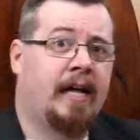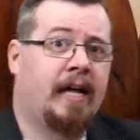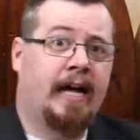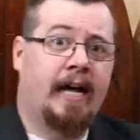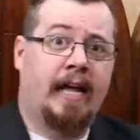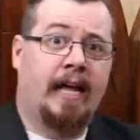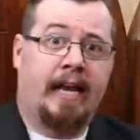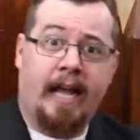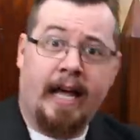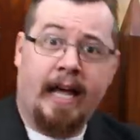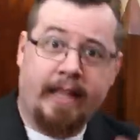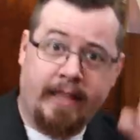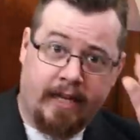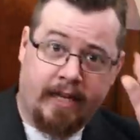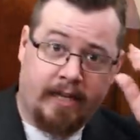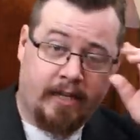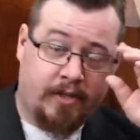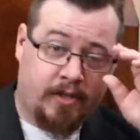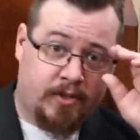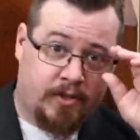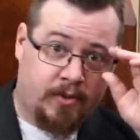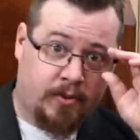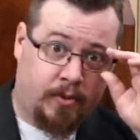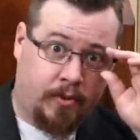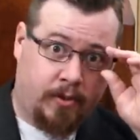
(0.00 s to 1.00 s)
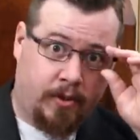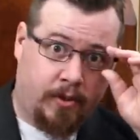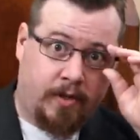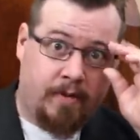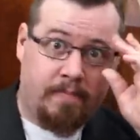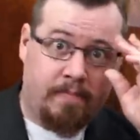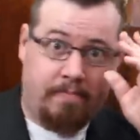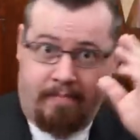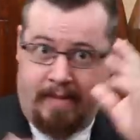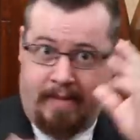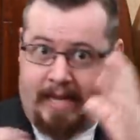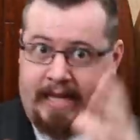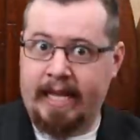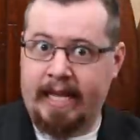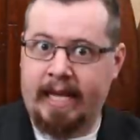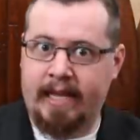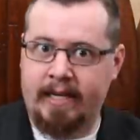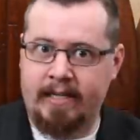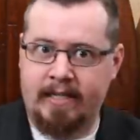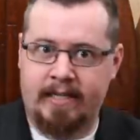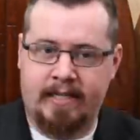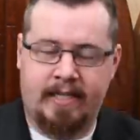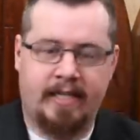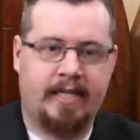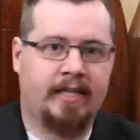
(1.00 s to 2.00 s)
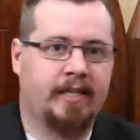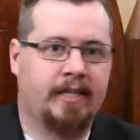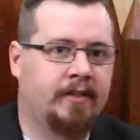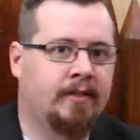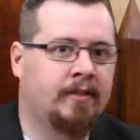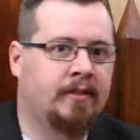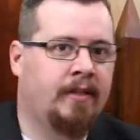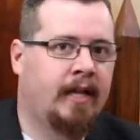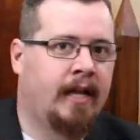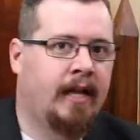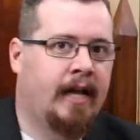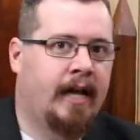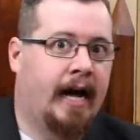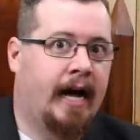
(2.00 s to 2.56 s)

another sword made out of steel